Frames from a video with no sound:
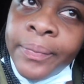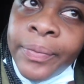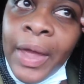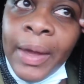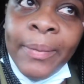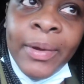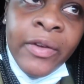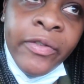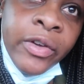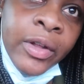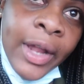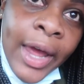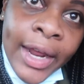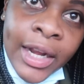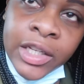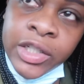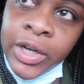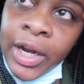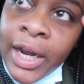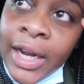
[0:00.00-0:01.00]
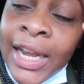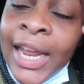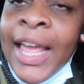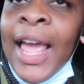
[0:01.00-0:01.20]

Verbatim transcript: I mean, if you like to drink, they